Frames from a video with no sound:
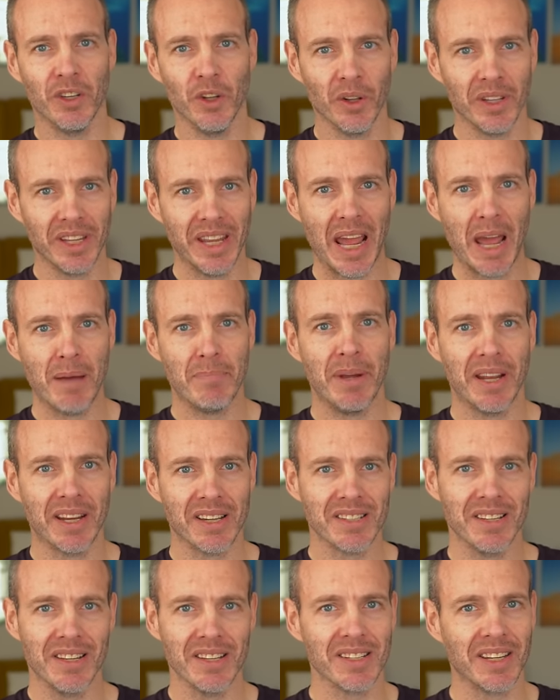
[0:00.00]
not the
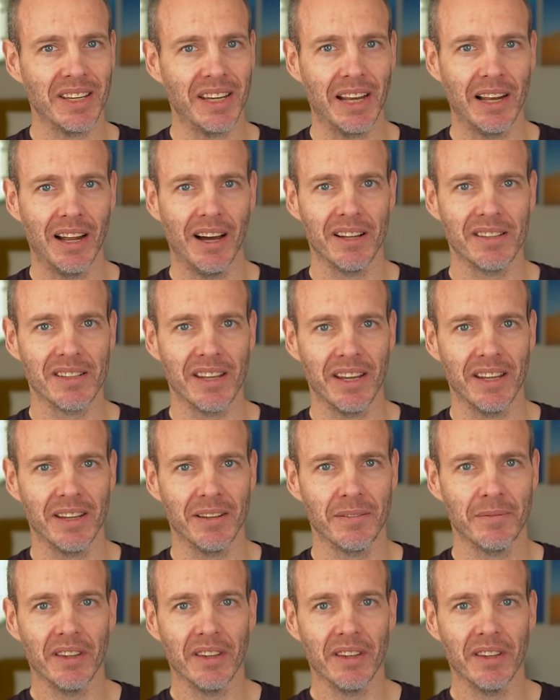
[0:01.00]
Epix and a skinny latte.